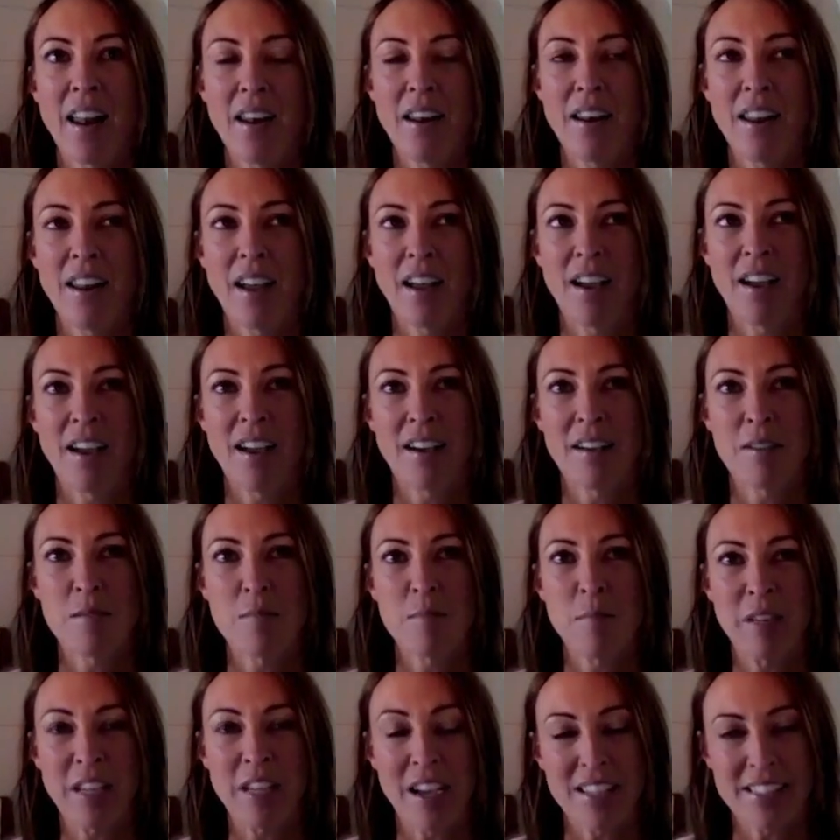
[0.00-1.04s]
and
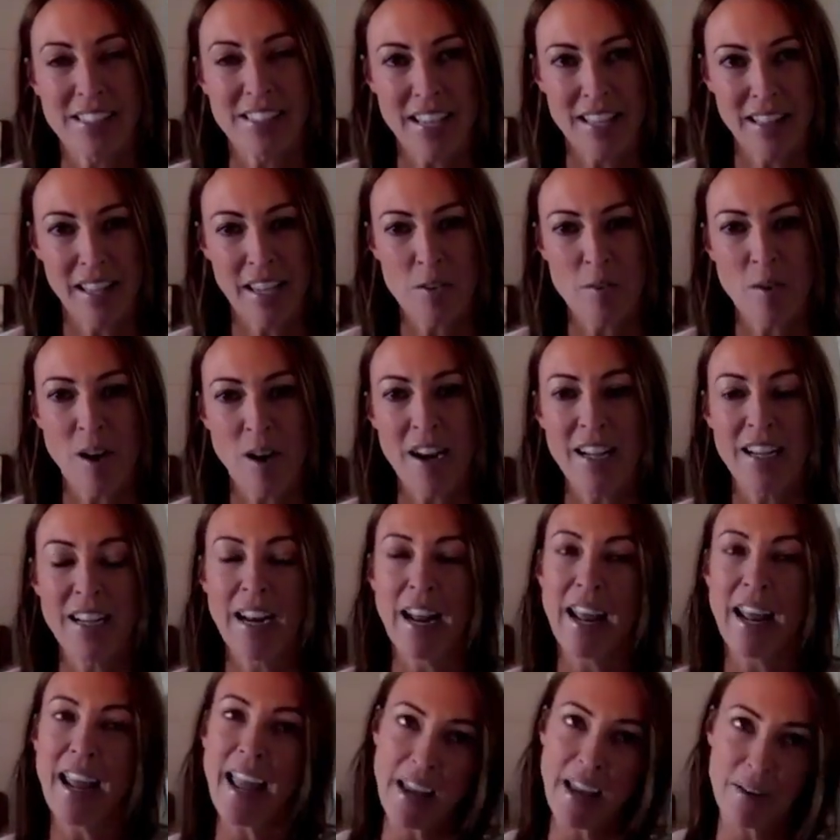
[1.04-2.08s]
because I liked writing,
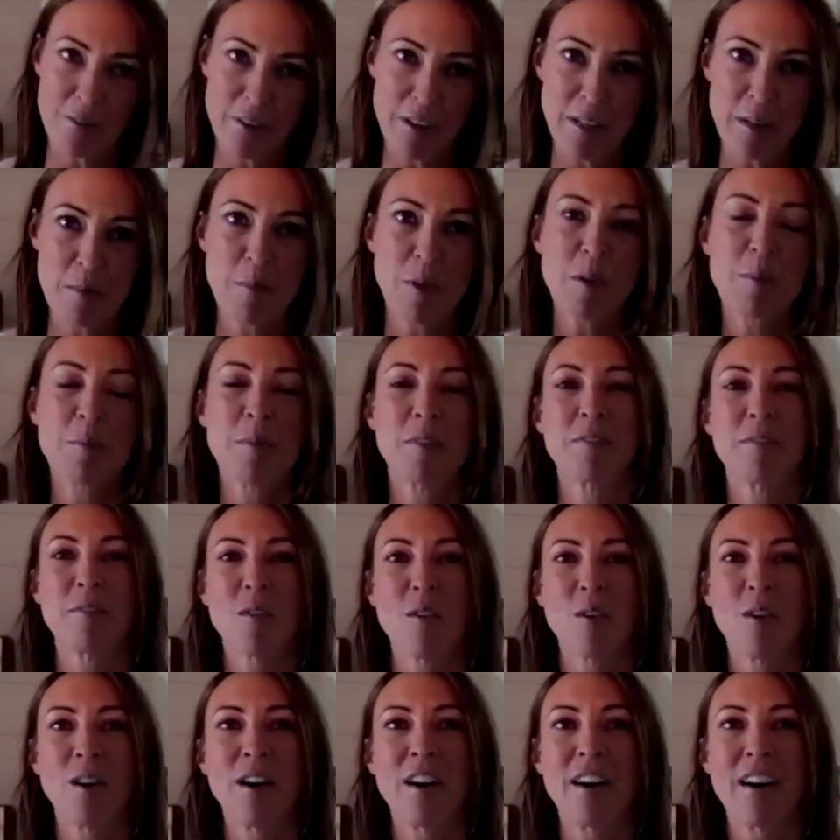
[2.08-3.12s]
and I had written a book
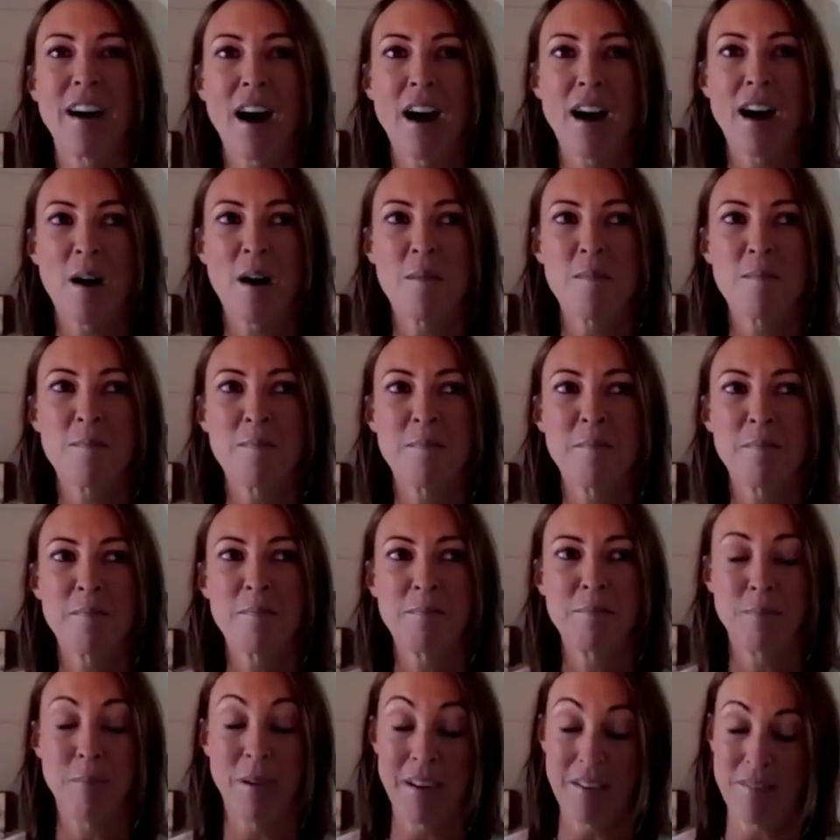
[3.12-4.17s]
before,
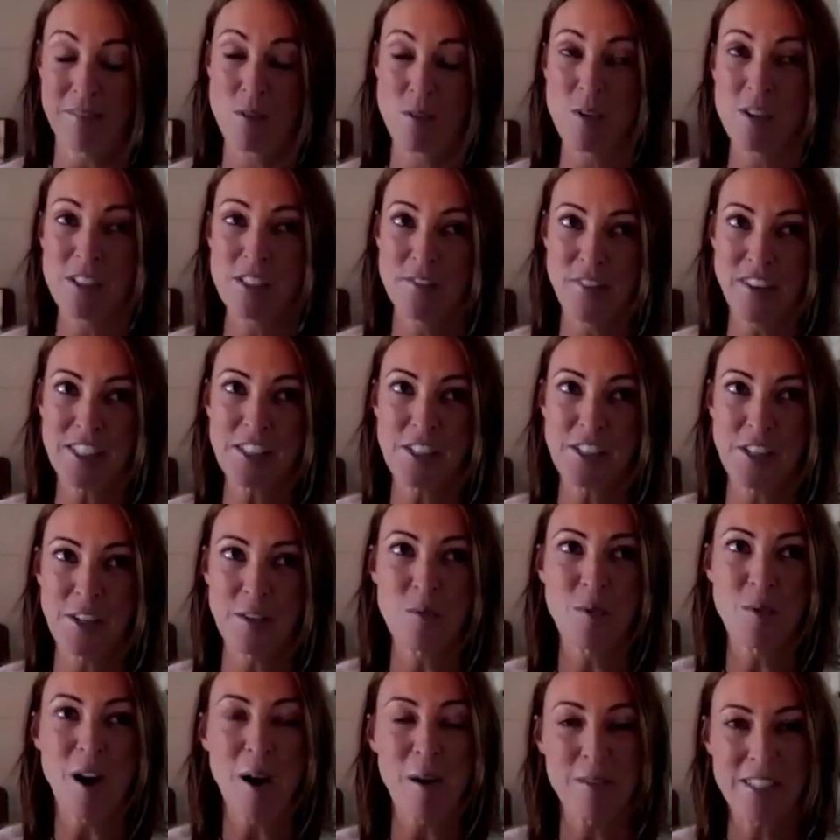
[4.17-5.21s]
but of course
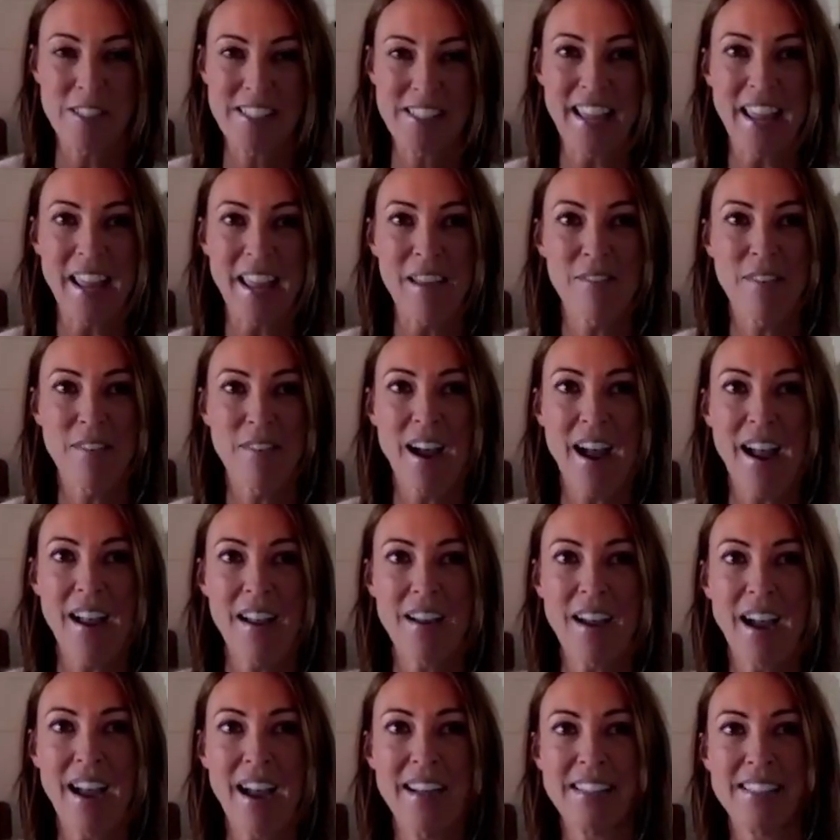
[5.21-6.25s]
fiction where I was safe,
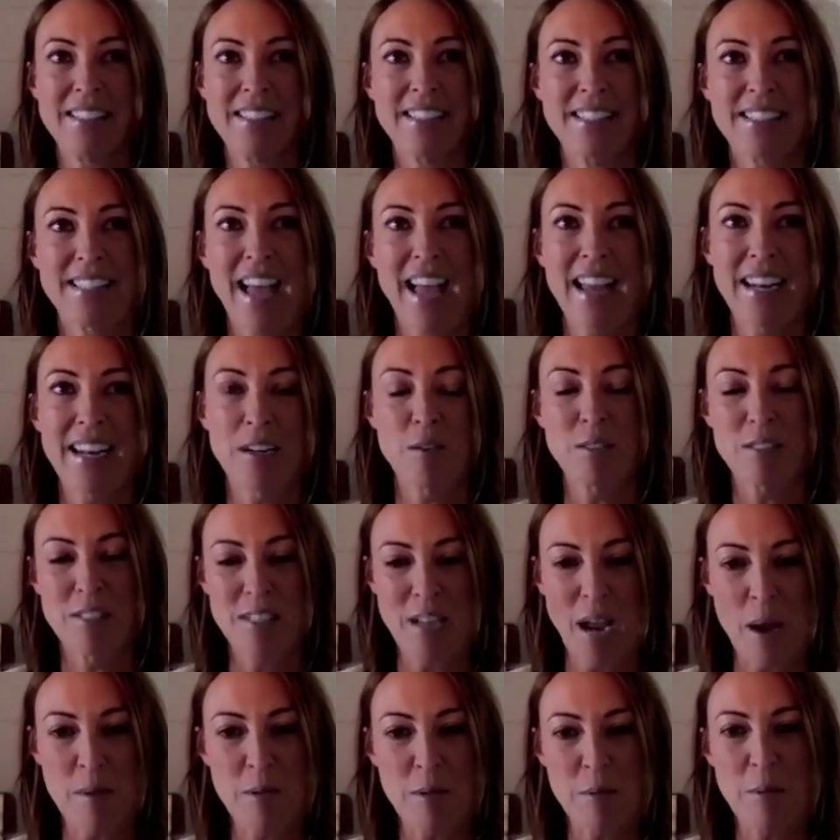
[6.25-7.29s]
I decided it was
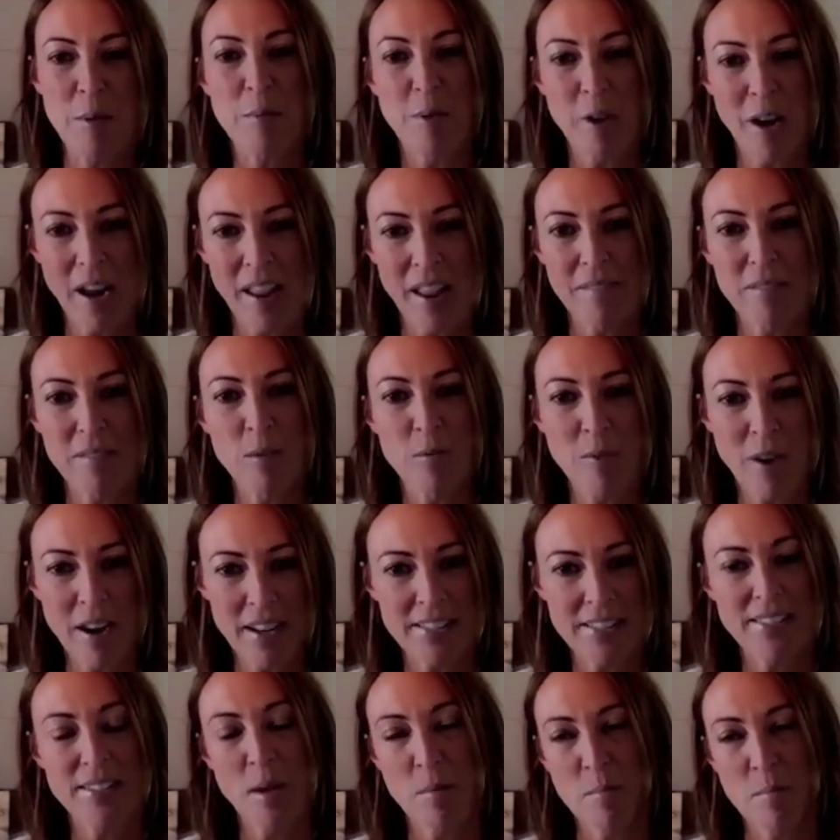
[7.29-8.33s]
time to be brave and
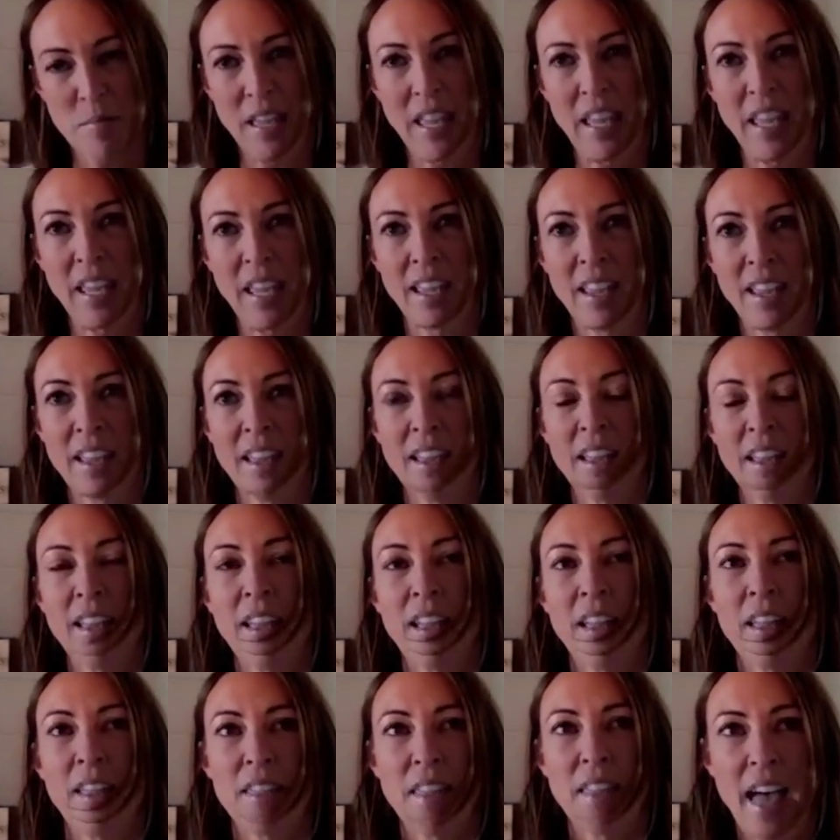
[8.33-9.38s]
write something
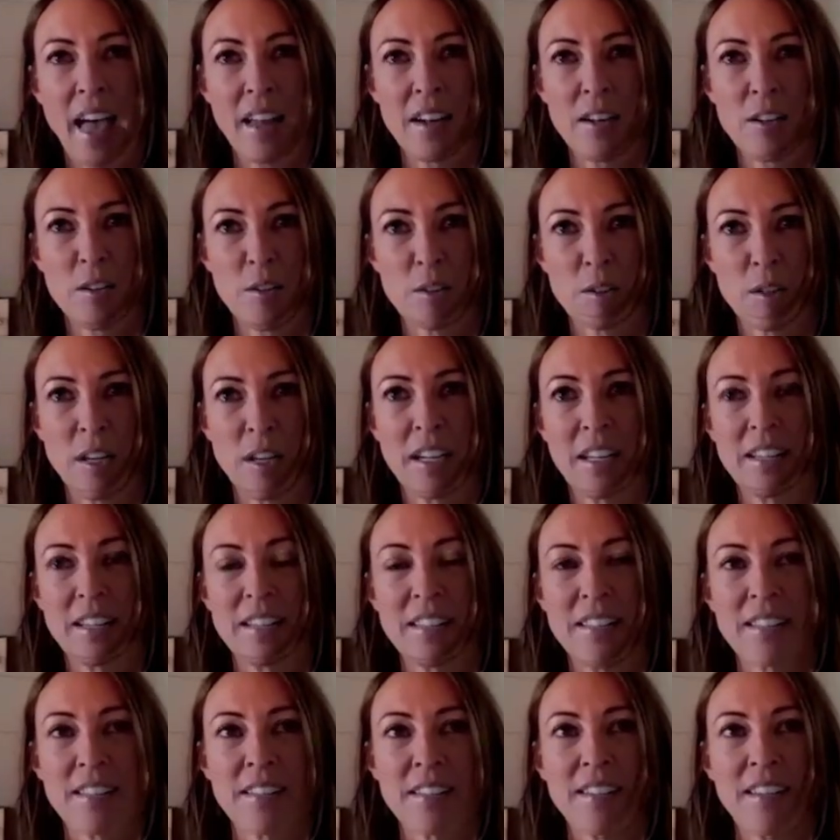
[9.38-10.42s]
that
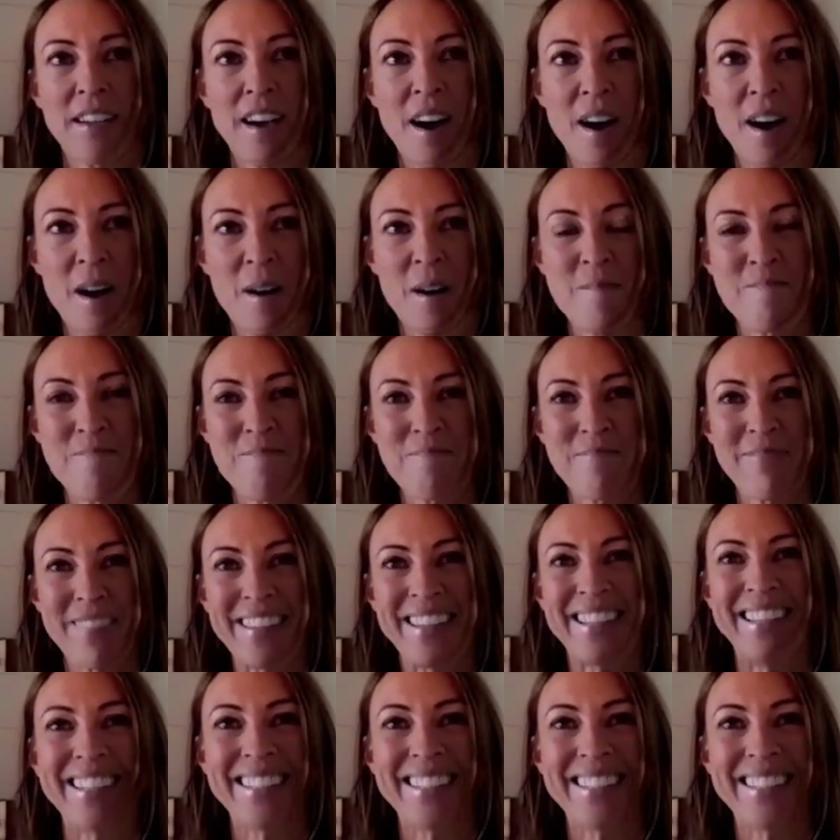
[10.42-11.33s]
could, that